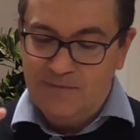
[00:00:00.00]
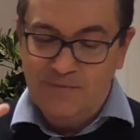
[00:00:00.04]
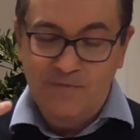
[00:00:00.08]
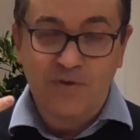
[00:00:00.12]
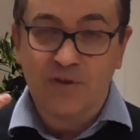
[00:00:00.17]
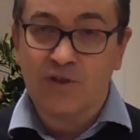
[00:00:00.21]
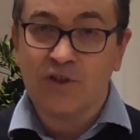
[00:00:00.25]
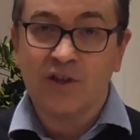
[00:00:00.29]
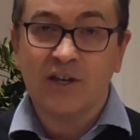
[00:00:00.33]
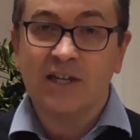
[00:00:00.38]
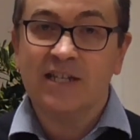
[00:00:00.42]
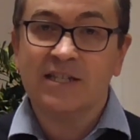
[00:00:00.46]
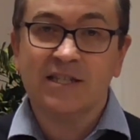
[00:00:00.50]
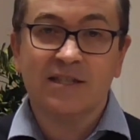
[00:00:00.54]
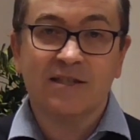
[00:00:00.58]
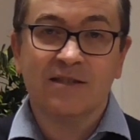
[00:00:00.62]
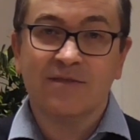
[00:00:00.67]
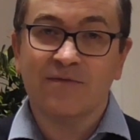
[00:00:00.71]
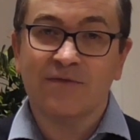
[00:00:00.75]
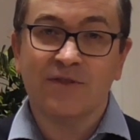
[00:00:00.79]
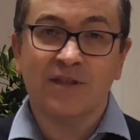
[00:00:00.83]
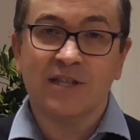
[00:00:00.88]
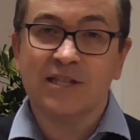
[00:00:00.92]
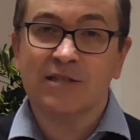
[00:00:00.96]
for
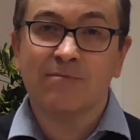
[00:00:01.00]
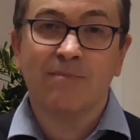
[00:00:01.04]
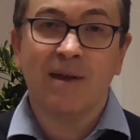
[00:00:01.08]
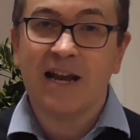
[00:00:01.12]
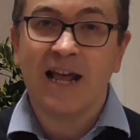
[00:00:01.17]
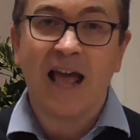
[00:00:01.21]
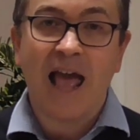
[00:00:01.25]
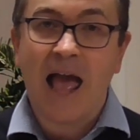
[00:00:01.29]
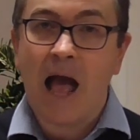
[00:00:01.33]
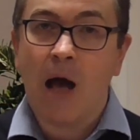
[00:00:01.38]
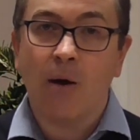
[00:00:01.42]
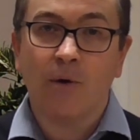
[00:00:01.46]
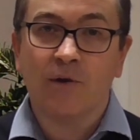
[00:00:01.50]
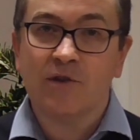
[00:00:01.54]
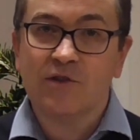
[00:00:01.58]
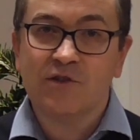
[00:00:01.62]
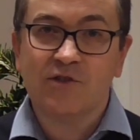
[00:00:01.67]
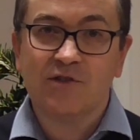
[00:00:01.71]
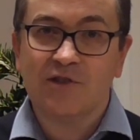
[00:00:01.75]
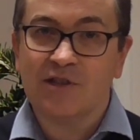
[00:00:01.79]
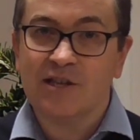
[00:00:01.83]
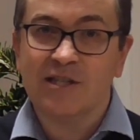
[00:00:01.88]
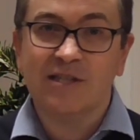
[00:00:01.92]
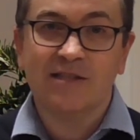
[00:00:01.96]
this many
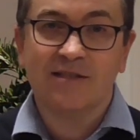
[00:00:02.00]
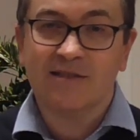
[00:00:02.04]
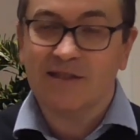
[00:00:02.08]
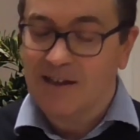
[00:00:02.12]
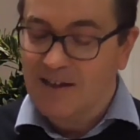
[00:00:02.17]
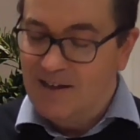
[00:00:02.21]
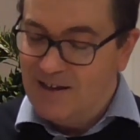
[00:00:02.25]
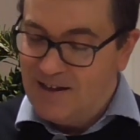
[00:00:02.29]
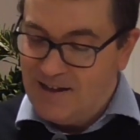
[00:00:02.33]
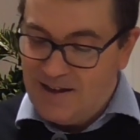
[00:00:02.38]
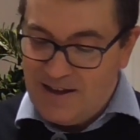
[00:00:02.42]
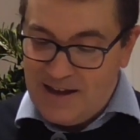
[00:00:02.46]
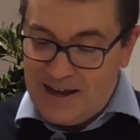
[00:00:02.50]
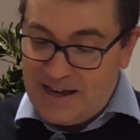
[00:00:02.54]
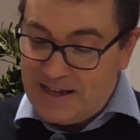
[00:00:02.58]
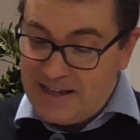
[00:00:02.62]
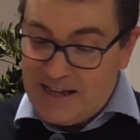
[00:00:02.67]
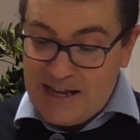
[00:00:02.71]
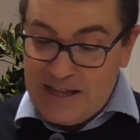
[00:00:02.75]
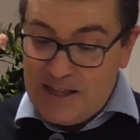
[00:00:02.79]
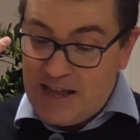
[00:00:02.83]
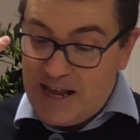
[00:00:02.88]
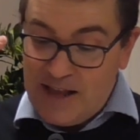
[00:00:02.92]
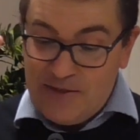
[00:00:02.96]
hours,
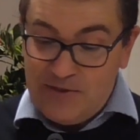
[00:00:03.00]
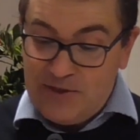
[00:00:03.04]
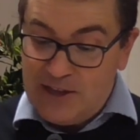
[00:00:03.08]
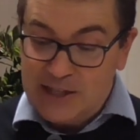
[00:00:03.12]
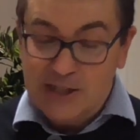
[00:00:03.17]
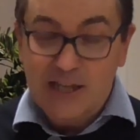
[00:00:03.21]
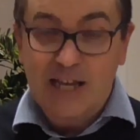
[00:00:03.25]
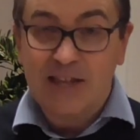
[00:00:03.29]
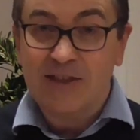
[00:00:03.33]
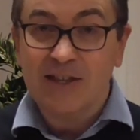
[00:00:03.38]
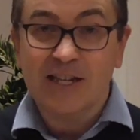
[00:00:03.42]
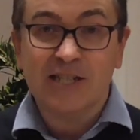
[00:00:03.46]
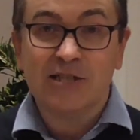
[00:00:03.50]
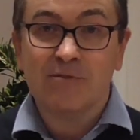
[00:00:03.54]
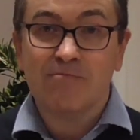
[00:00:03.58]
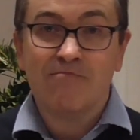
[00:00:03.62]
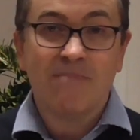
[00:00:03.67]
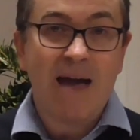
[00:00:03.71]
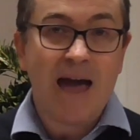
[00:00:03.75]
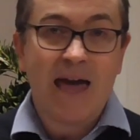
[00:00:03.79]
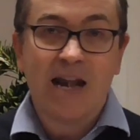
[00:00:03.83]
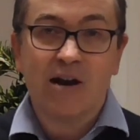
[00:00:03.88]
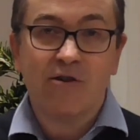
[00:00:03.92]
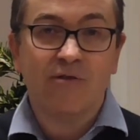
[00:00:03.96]
in this
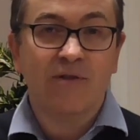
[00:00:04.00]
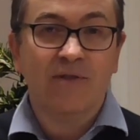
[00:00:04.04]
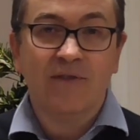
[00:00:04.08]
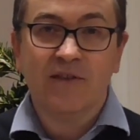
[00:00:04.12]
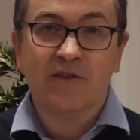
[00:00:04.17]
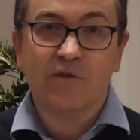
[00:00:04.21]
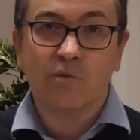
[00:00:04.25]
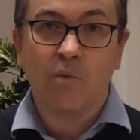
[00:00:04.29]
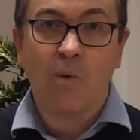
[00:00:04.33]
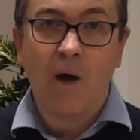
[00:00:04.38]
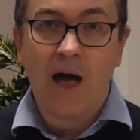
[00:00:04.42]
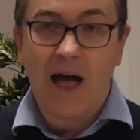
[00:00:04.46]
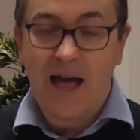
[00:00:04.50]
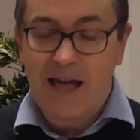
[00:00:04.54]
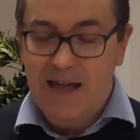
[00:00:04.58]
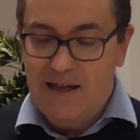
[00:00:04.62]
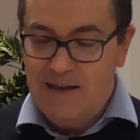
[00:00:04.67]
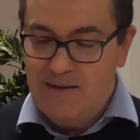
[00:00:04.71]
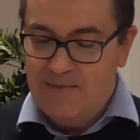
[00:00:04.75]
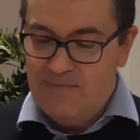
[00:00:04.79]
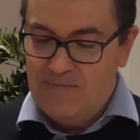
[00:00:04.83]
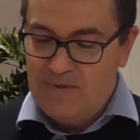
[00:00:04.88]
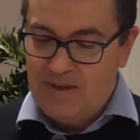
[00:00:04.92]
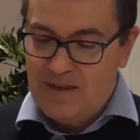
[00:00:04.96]
manner, in this
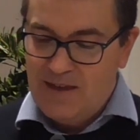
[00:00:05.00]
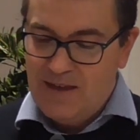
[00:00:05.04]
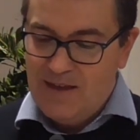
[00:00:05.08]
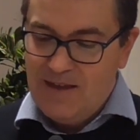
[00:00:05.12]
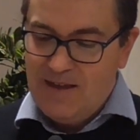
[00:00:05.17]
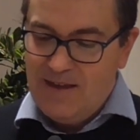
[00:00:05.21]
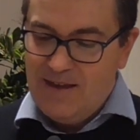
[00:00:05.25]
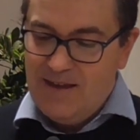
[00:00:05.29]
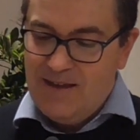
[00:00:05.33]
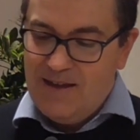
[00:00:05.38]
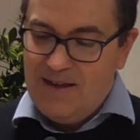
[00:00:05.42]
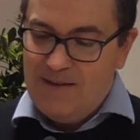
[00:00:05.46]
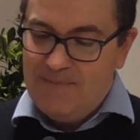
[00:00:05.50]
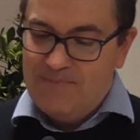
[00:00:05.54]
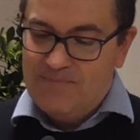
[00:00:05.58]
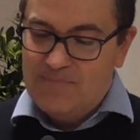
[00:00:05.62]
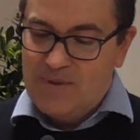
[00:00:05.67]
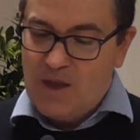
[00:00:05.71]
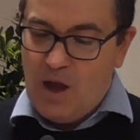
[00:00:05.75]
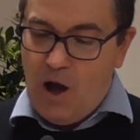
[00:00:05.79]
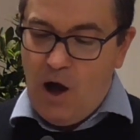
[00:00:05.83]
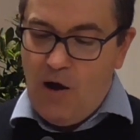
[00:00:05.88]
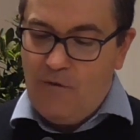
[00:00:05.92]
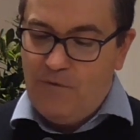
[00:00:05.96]
way.
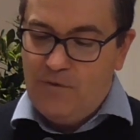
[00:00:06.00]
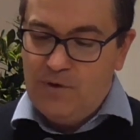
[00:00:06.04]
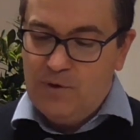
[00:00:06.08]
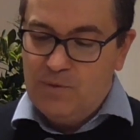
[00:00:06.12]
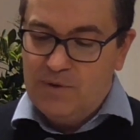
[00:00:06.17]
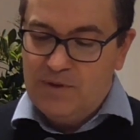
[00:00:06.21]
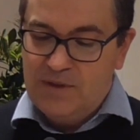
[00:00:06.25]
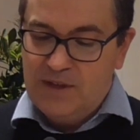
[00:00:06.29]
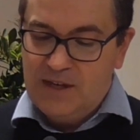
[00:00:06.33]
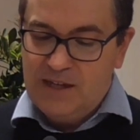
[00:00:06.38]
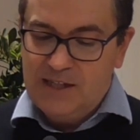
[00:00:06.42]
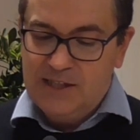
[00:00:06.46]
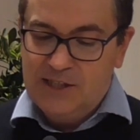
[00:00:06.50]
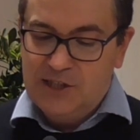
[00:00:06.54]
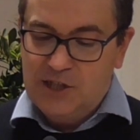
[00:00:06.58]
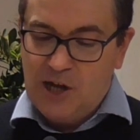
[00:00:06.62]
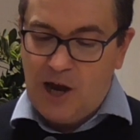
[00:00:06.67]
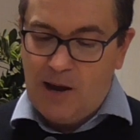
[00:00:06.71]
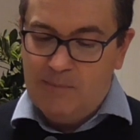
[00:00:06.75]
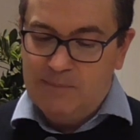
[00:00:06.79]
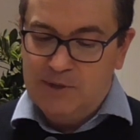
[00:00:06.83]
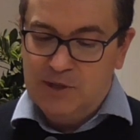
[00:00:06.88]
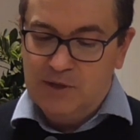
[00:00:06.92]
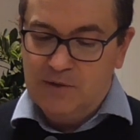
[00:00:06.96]
Often with these
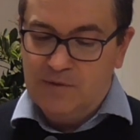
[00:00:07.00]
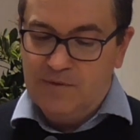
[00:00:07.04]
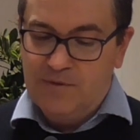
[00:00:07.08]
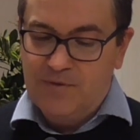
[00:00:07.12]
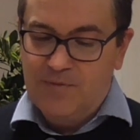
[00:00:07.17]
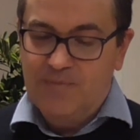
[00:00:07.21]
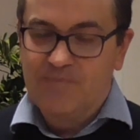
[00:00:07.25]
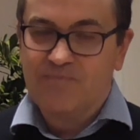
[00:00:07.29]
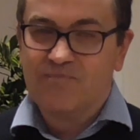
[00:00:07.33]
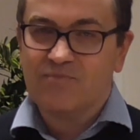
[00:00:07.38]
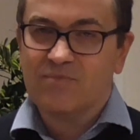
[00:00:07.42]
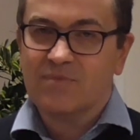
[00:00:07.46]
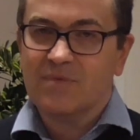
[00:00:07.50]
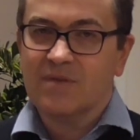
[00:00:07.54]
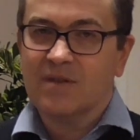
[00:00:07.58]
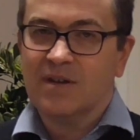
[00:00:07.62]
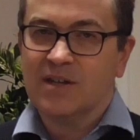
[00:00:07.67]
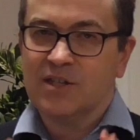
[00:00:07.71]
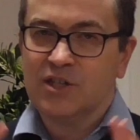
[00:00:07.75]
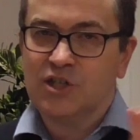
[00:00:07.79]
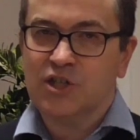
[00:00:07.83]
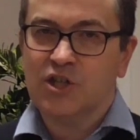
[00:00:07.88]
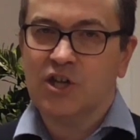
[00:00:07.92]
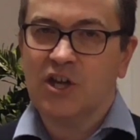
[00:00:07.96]
types of
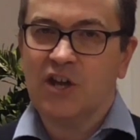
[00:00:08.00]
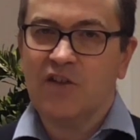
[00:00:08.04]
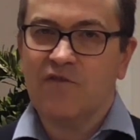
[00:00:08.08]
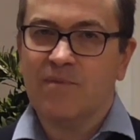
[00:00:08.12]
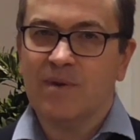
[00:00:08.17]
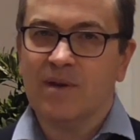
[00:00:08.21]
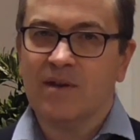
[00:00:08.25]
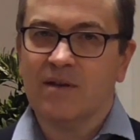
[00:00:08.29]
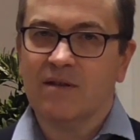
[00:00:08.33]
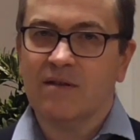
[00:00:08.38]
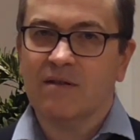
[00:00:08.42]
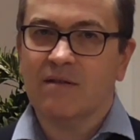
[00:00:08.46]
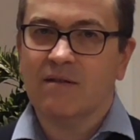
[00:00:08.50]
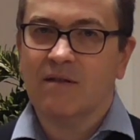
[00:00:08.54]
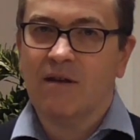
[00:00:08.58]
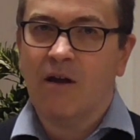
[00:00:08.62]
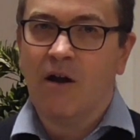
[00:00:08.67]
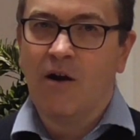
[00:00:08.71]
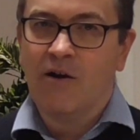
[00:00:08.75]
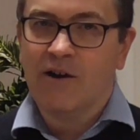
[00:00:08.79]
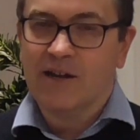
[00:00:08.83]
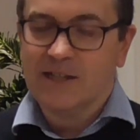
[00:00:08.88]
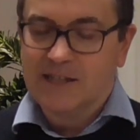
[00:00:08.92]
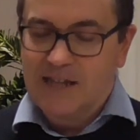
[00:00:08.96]

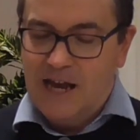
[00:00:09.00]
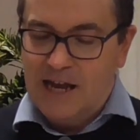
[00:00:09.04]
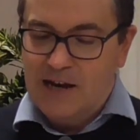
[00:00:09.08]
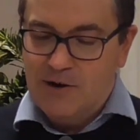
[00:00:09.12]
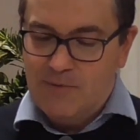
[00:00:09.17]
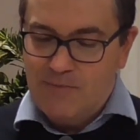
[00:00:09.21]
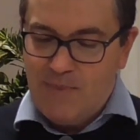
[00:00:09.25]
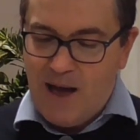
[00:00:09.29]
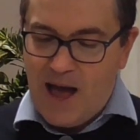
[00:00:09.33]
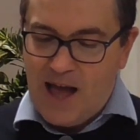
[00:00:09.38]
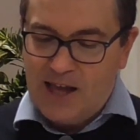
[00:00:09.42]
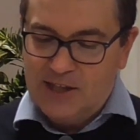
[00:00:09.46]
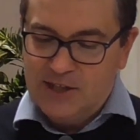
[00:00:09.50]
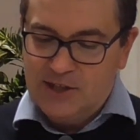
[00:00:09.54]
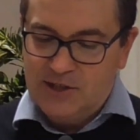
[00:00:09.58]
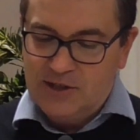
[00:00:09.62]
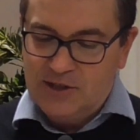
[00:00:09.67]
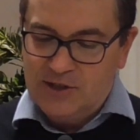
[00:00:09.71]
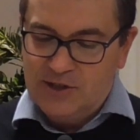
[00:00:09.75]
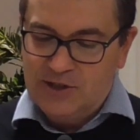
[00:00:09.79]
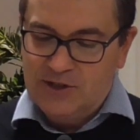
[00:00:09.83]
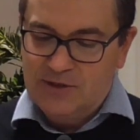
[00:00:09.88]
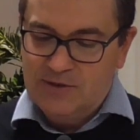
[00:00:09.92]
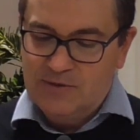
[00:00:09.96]
achievement-orientated
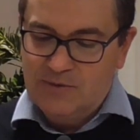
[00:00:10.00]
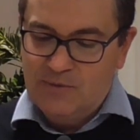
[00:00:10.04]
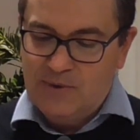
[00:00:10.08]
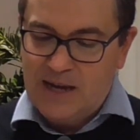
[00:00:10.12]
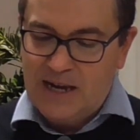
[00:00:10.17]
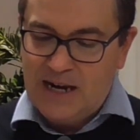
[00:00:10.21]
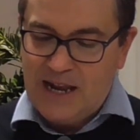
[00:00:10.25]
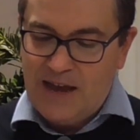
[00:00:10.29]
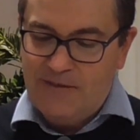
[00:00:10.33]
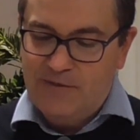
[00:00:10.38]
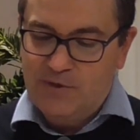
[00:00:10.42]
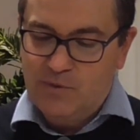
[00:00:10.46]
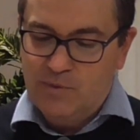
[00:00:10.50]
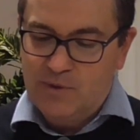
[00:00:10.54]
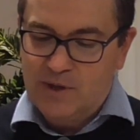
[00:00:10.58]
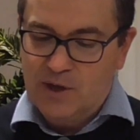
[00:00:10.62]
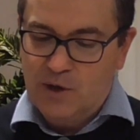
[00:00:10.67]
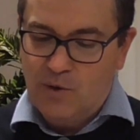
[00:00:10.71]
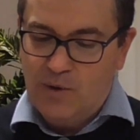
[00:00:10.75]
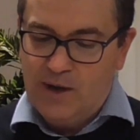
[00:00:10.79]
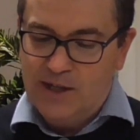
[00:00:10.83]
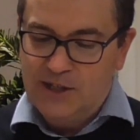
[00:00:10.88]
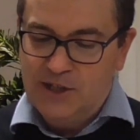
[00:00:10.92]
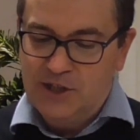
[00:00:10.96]
masters, we are left with the
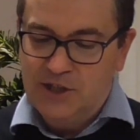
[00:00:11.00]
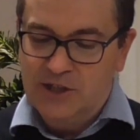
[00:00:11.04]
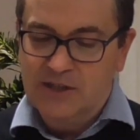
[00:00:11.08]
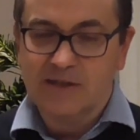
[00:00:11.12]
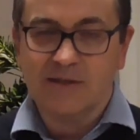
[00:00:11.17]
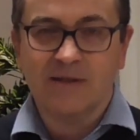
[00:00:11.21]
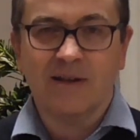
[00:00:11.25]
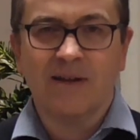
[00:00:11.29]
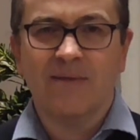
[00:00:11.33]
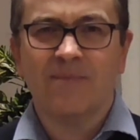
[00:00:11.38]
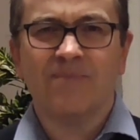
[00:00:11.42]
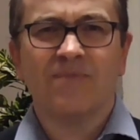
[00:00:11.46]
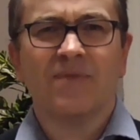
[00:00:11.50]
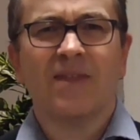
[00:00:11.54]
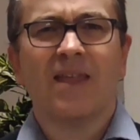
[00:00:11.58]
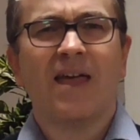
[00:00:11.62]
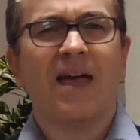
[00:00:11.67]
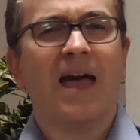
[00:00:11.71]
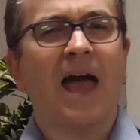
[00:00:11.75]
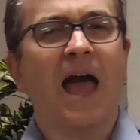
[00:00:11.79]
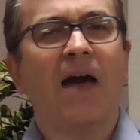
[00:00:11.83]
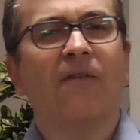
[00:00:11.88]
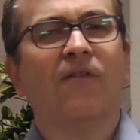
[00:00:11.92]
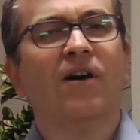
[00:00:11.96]
question,
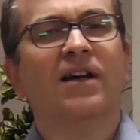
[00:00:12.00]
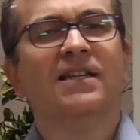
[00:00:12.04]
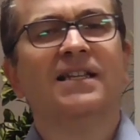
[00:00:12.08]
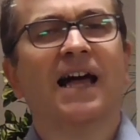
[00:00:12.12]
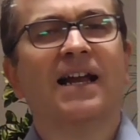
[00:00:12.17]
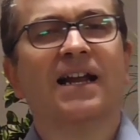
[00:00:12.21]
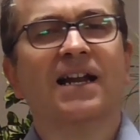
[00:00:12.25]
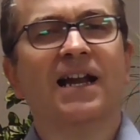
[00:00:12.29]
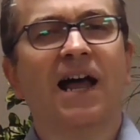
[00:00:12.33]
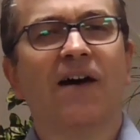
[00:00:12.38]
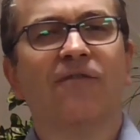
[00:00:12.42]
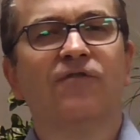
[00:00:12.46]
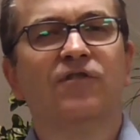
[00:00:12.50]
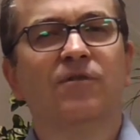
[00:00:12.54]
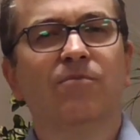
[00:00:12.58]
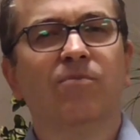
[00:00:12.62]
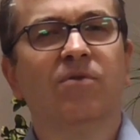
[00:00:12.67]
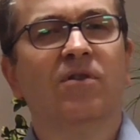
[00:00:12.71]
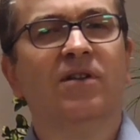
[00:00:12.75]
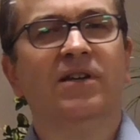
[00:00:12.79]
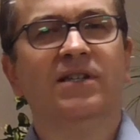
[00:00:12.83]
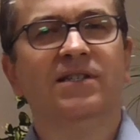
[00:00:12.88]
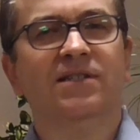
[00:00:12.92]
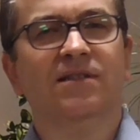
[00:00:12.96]
have I done enough to
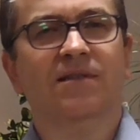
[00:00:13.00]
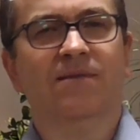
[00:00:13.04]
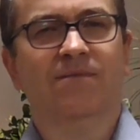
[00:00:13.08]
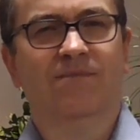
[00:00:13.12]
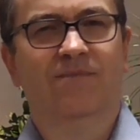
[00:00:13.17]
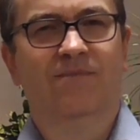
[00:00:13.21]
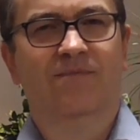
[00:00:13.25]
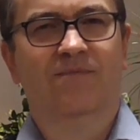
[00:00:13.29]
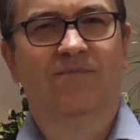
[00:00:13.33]
please them?